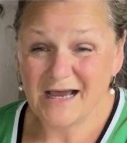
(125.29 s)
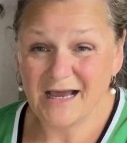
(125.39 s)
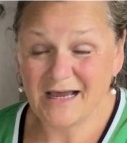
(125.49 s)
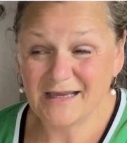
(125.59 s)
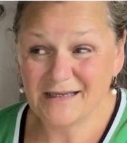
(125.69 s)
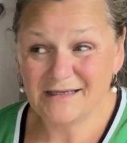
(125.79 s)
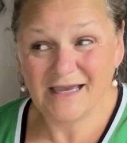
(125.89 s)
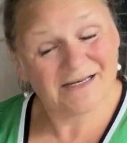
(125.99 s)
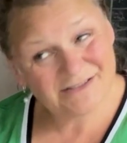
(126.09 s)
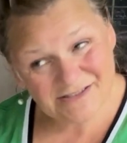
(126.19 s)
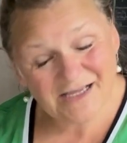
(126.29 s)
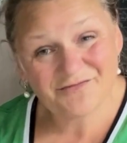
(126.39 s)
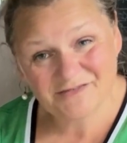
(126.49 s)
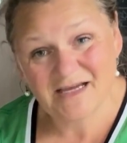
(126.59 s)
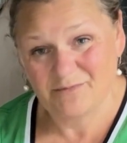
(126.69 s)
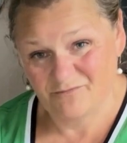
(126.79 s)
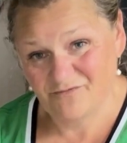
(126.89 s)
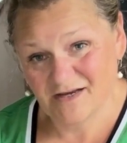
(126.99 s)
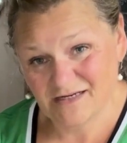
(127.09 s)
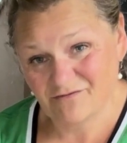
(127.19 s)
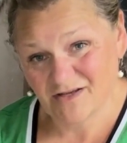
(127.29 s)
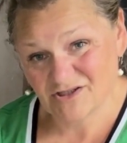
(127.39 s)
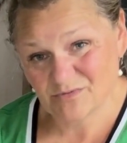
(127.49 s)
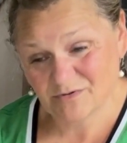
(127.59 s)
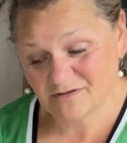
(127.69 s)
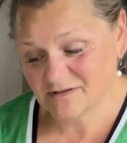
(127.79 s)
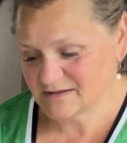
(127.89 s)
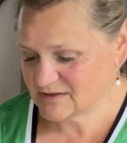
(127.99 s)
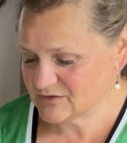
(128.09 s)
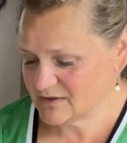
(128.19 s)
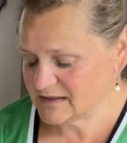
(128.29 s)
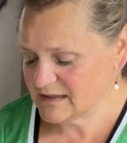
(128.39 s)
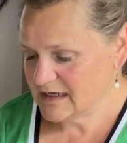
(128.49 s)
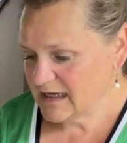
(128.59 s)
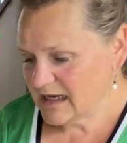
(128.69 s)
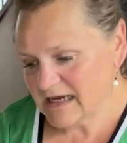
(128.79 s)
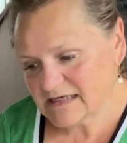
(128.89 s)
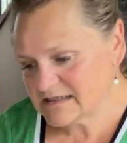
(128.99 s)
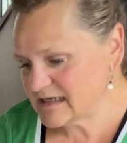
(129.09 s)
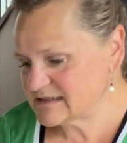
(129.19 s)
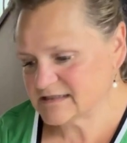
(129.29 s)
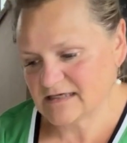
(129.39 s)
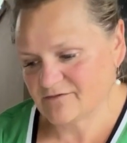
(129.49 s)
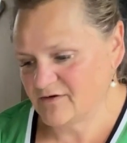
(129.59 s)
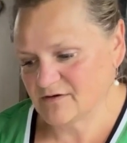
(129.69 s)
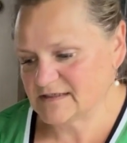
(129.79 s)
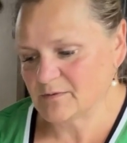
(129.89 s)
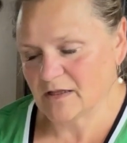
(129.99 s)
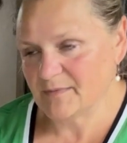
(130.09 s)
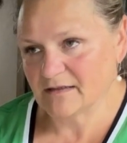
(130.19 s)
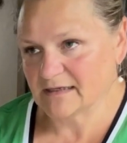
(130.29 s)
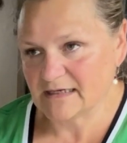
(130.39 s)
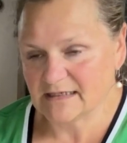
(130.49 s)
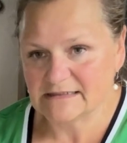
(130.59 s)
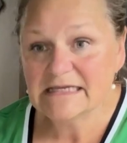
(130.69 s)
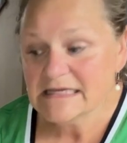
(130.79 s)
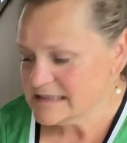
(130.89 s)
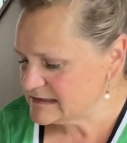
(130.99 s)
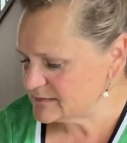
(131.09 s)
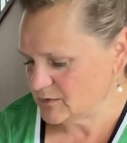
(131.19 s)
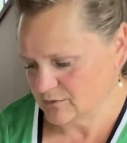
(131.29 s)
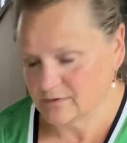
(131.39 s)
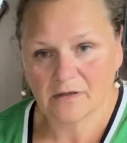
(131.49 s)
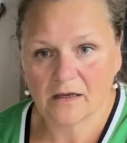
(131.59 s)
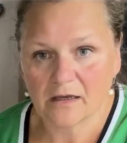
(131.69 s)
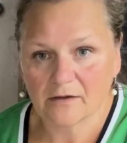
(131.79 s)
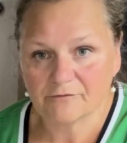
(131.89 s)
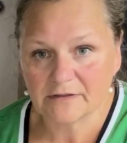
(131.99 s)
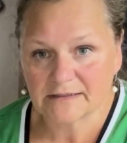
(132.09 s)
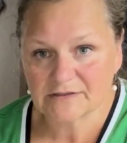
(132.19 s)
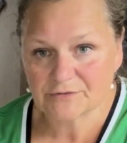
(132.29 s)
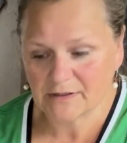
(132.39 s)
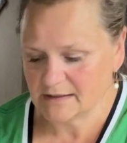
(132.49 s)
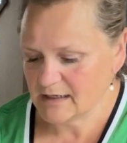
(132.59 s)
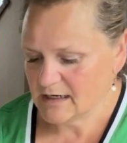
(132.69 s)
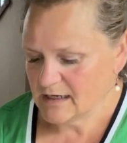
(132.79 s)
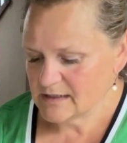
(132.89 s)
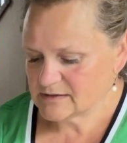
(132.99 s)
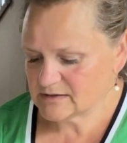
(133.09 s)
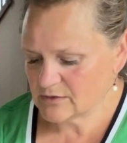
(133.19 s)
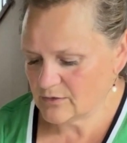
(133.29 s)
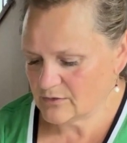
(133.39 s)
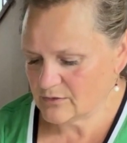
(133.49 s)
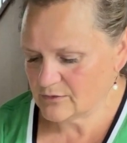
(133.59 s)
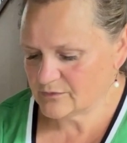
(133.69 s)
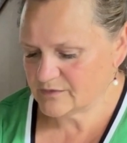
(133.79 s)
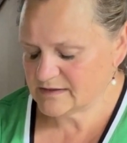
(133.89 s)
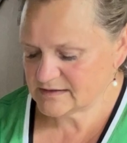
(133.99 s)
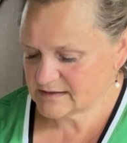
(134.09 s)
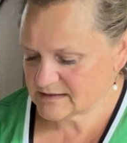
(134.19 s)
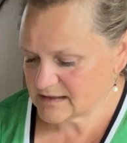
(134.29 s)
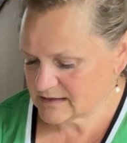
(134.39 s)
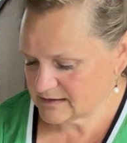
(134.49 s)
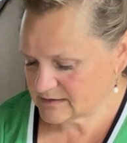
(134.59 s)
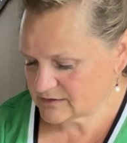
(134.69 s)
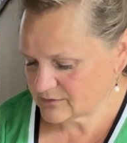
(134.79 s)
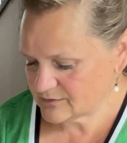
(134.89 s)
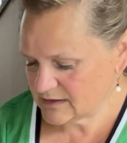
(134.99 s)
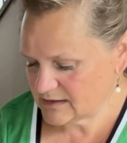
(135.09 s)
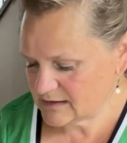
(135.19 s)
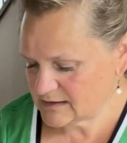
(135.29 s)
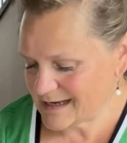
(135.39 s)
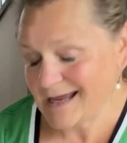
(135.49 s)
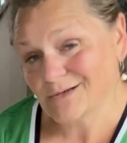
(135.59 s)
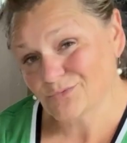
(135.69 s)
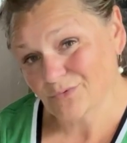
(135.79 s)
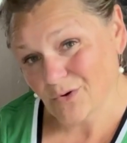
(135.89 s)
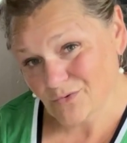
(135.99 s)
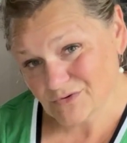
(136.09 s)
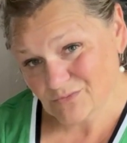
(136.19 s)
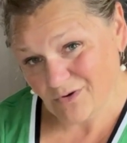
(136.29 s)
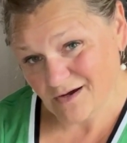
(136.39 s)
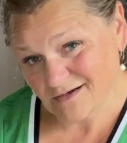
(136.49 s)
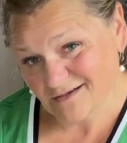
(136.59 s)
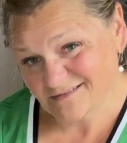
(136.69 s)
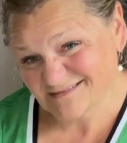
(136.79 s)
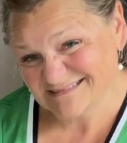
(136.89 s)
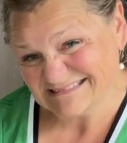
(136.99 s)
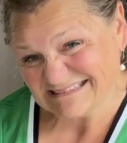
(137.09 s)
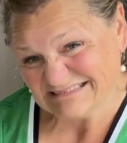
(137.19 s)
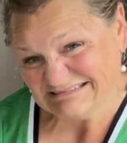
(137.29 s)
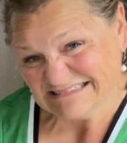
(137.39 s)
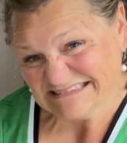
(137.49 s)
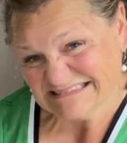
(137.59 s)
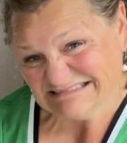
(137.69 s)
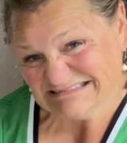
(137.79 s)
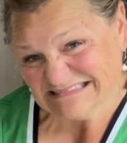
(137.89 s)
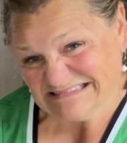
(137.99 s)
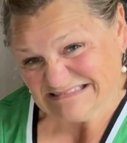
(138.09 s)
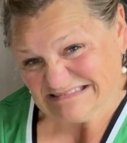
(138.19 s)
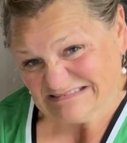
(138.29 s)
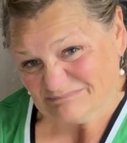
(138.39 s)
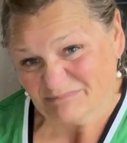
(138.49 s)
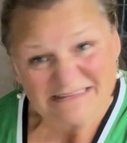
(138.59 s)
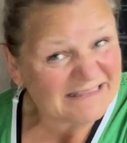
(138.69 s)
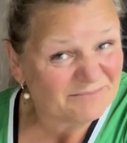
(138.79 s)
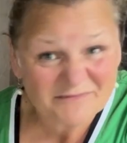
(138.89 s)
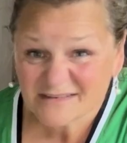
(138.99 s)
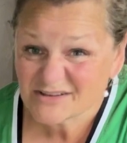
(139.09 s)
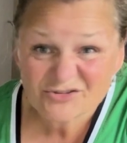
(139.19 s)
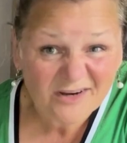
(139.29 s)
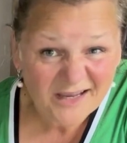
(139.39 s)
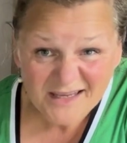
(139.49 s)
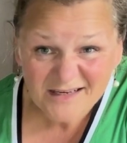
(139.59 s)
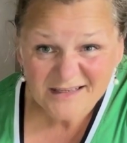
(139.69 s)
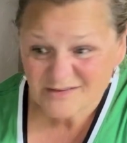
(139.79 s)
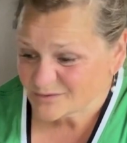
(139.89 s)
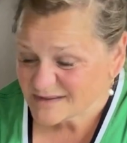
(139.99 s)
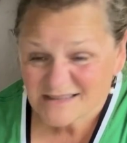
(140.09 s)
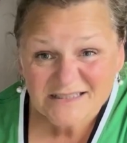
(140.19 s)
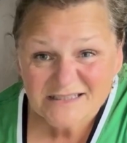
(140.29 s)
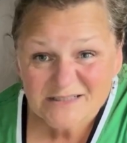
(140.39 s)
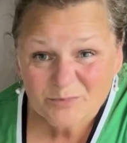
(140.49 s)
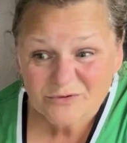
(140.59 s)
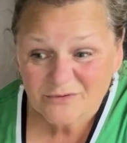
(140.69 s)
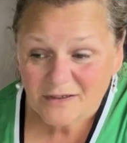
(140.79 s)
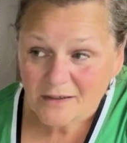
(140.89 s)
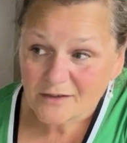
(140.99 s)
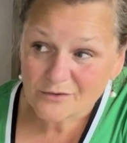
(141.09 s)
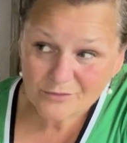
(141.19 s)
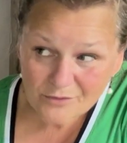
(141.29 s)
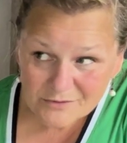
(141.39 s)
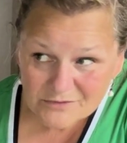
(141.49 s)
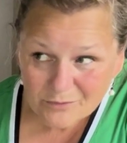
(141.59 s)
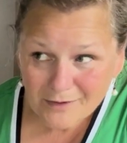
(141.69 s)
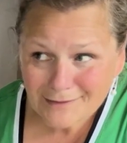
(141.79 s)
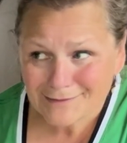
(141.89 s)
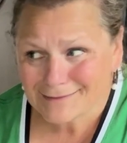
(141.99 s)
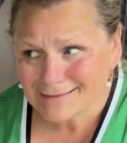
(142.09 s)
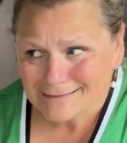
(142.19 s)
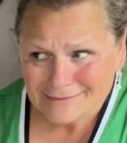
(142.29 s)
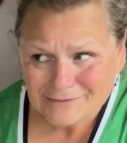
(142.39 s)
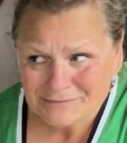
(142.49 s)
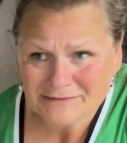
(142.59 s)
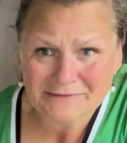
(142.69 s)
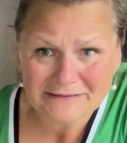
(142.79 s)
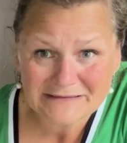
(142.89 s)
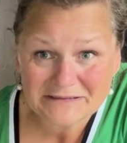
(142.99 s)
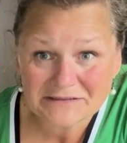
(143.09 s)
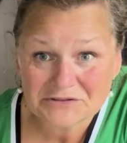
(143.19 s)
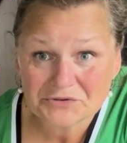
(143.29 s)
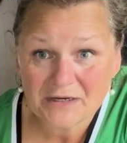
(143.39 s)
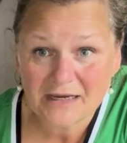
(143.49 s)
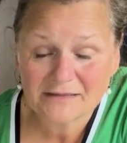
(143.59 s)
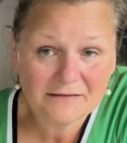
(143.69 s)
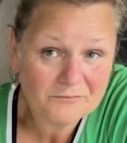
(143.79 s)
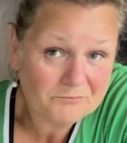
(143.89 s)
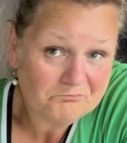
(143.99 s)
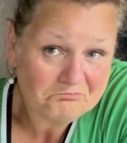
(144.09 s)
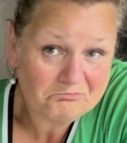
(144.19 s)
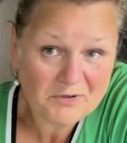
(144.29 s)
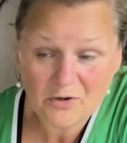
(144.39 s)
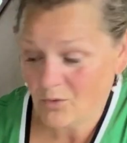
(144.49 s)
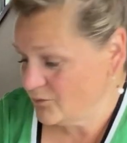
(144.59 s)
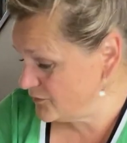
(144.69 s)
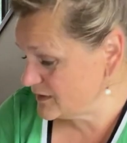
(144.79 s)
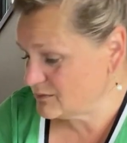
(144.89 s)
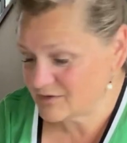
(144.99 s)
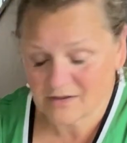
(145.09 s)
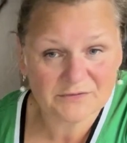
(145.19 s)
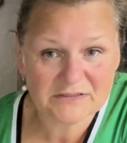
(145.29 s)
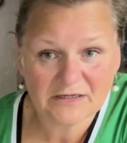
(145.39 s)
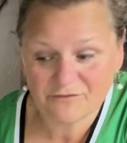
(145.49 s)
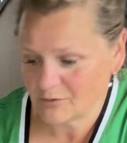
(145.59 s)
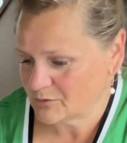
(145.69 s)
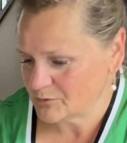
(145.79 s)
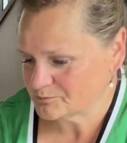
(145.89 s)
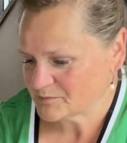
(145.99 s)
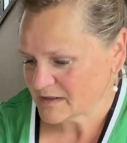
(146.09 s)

I had a tough time finding vegetable glycerin. It's a very small amount, like a teaspoon of glycerin. So this is glycerin and rose water. And so I don't know, but I'm gonna try it. It's only a teaspoon. The rose water, I don't know, maybe that's gonna attract them, but hopefully with the other stuff it won't.